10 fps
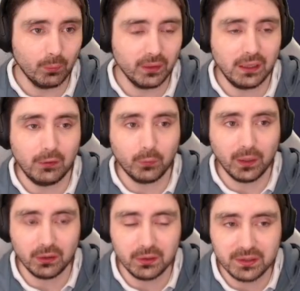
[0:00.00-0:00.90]
If
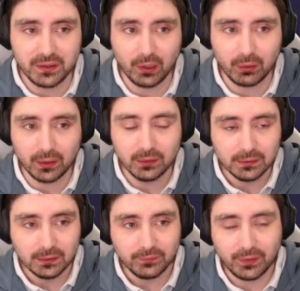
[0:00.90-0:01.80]
we are using the Ogre
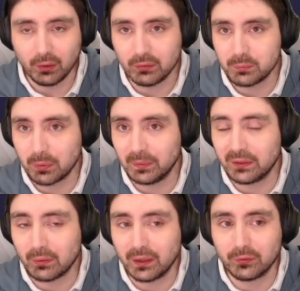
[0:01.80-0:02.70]
is
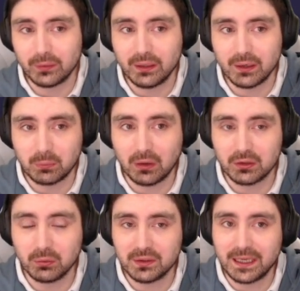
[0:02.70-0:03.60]
probably throwing a 3 dice
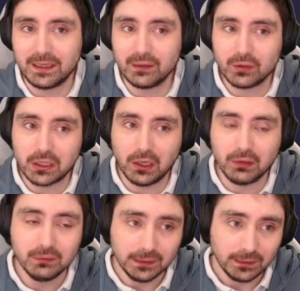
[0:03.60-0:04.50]
block towards the end of the
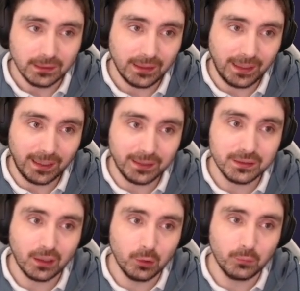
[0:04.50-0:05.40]
turn
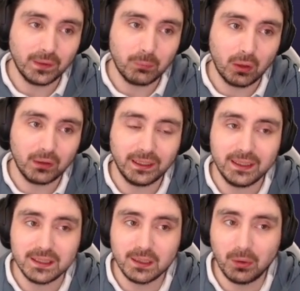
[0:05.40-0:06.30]
and hopefully blocking
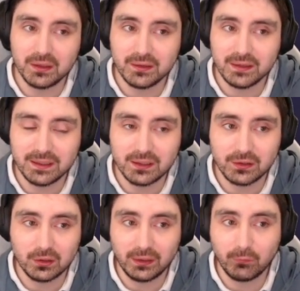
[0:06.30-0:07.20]
into the person that's
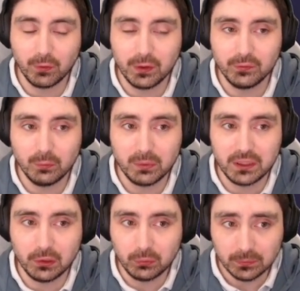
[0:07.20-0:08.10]
stood in front of number
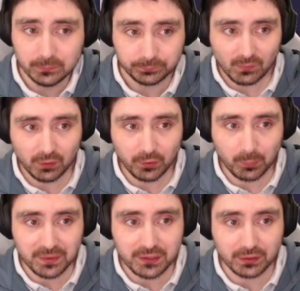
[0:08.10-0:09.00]
2 on the
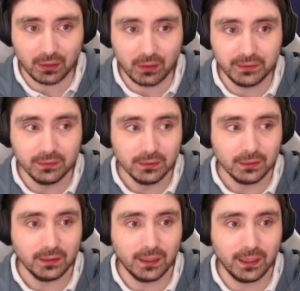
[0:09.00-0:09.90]
opposition line.
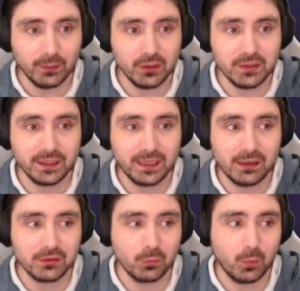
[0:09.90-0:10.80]
And then we're using
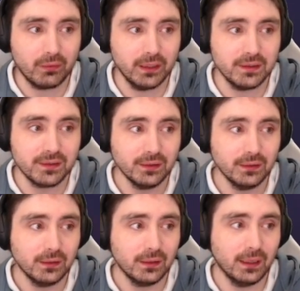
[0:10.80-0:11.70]
Chaos Warriors,
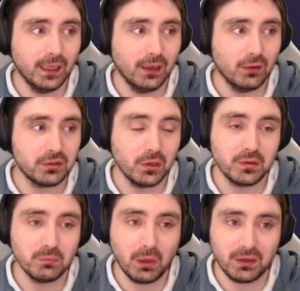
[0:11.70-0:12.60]
or
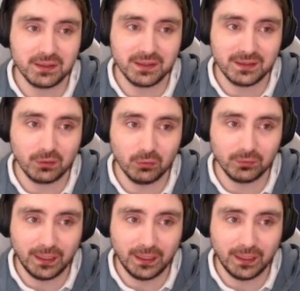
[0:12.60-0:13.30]
Chosen Blockers as they're called